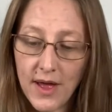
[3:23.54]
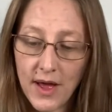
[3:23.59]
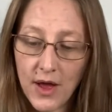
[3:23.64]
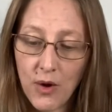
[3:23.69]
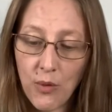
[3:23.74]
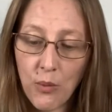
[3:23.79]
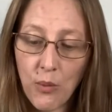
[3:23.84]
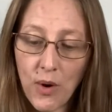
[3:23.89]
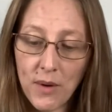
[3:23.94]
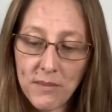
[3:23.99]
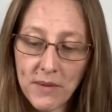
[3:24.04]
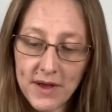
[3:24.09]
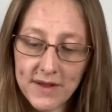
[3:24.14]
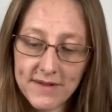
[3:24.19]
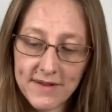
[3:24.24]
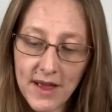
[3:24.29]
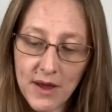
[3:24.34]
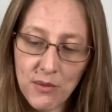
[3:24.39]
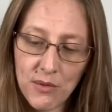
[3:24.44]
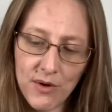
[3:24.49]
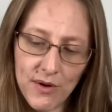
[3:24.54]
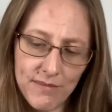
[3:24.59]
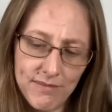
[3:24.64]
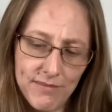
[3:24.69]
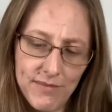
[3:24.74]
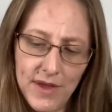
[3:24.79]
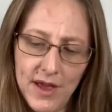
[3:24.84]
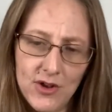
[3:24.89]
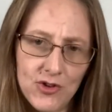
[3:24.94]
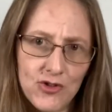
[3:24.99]
One might say, well,
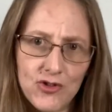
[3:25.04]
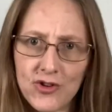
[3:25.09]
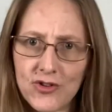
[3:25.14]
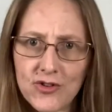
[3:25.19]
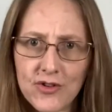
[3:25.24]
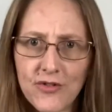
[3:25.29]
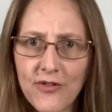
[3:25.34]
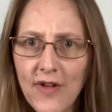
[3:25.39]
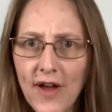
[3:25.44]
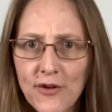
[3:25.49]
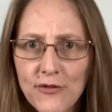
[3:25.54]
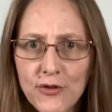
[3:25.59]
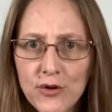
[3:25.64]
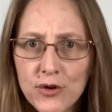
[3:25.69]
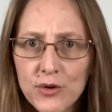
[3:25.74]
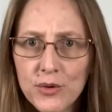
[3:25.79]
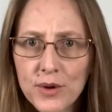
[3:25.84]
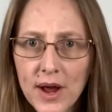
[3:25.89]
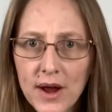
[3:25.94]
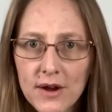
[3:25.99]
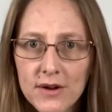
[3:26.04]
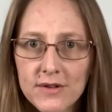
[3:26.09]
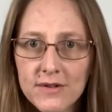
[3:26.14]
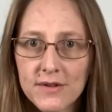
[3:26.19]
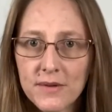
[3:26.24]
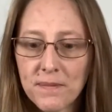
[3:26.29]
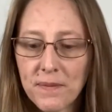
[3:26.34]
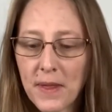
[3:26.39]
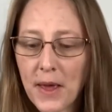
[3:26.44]
it's just a flat foot, who cares?